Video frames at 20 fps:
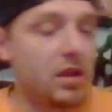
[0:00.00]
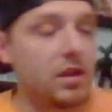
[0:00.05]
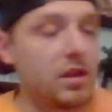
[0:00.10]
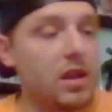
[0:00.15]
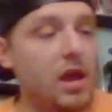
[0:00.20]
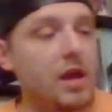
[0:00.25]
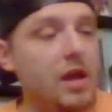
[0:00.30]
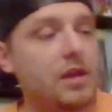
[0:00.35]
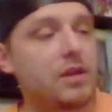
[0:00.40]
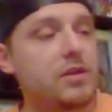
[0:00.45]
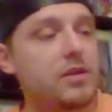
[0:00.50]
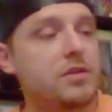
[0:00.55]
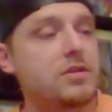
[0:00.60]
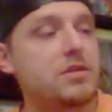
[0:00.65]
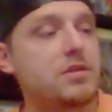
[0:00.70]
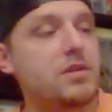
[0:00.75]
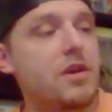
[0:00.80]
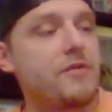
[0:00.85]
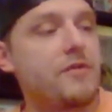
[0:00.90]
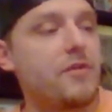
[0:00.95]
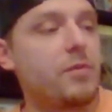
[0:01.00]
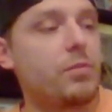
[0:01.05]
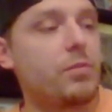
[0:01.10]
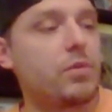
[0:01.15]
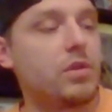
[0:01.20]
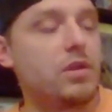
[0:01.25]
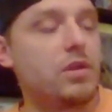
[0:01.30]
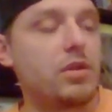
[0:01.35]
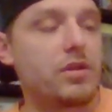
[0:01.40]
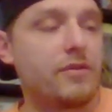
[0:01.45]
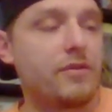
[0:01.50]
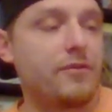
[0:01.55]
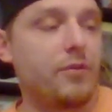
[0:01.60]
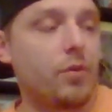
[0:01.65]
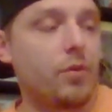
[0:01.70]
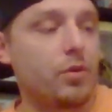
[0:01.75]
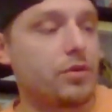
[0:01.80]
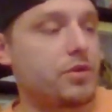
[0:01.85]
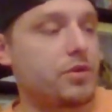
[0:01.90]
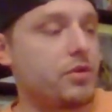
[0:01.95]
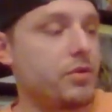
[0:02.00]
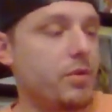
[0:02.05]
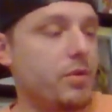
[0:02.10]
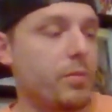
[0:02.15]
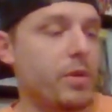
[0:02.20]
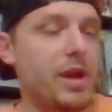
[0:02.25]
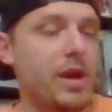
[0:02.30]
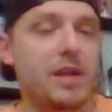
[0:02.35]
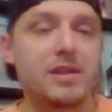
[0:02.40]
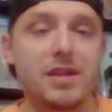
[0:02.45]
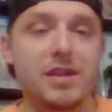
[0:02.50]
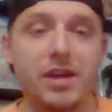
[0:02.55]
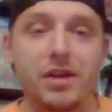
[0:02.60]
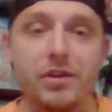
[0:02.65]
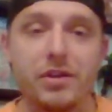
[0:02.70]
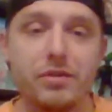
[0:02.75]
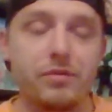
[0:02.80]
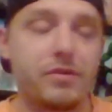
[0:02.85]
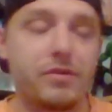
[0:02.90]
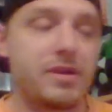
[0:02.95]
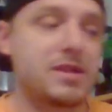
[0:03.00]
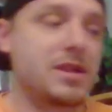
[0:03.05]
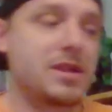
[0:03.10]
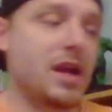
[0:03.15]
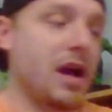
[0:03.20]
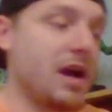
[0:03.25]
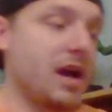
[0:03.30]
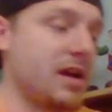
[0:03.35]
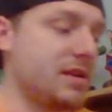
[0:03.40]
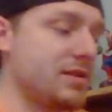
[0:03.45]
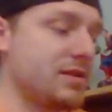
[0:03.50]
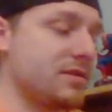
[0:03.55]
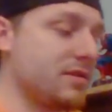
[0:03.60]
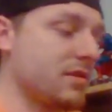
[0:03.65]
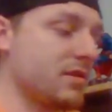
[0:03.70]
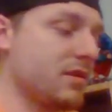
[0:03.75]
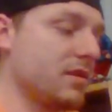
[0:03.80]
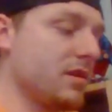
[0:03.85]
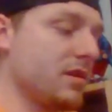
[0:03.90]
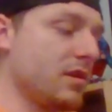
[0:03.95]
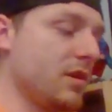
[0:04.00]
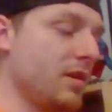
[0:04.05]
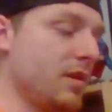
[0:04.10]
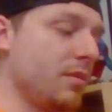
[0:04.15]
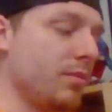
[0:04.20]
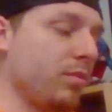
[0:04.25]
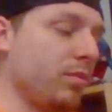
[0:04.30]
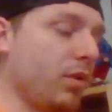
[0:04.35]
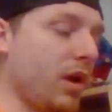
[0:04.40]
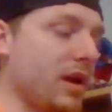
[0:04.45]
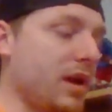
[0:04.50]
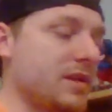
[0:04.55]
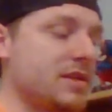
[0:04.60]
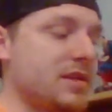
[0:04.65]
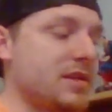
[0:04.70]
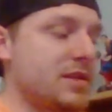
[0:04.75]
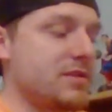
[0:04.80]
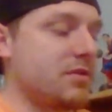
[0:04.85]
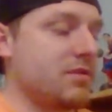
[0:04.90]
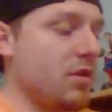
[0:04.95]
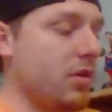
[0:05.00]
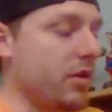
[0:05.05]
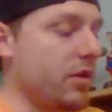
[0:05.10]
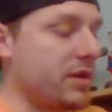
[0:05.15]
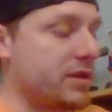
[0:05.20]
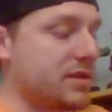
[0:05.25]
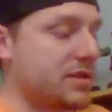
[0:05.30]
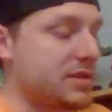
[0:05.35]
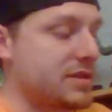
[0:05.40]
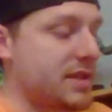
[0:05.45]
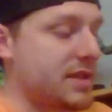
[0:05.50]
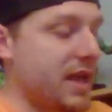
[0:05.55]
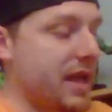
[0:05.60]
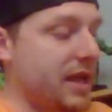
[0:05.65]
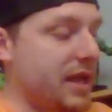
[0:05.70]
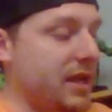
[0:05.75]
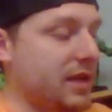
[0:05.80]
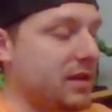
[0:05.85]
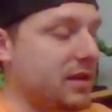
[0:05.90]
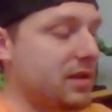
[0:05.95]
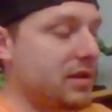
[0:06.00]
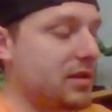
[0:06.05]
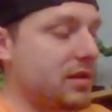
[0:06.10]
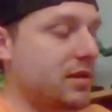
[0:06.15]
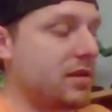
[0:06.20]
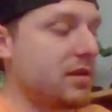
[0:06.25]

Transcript: a lot of good stuff I'm really looking forward to. When I tell you these guys, prices are insane.